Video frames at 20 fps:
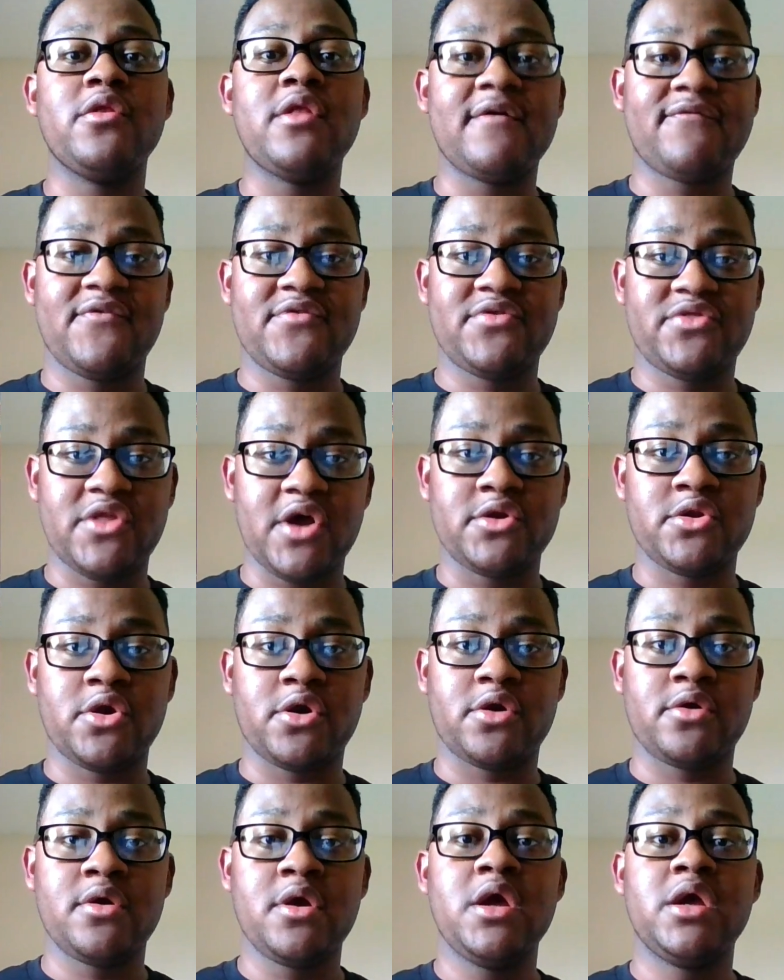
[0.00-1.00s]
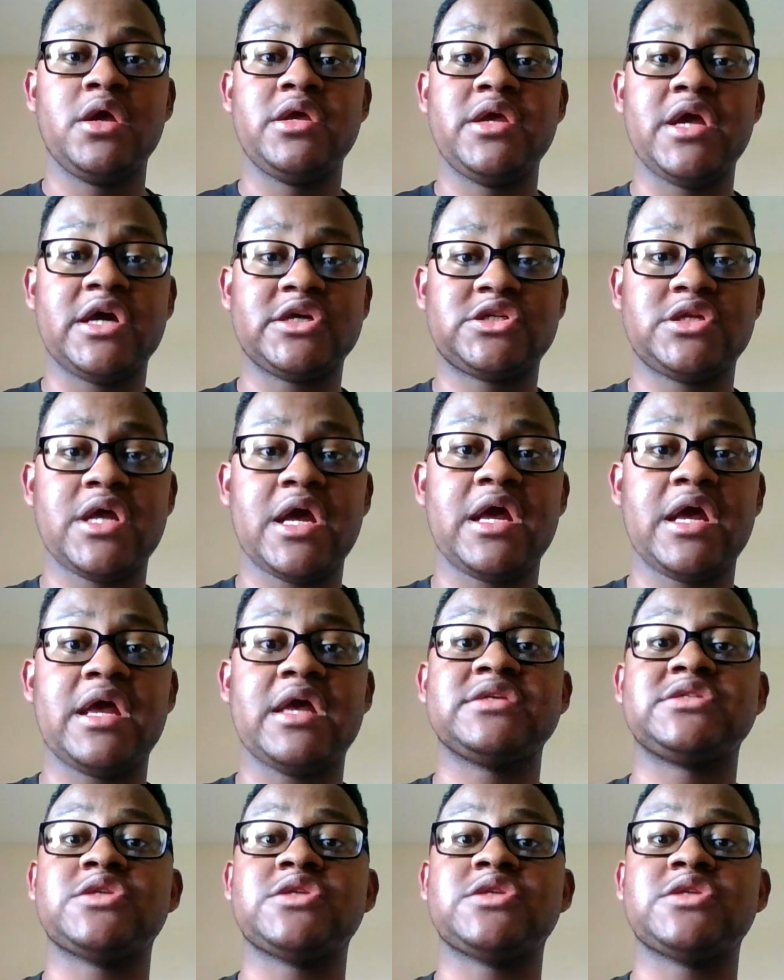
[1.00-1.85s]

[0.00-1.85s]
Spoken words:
Love, and Thunder yesterday.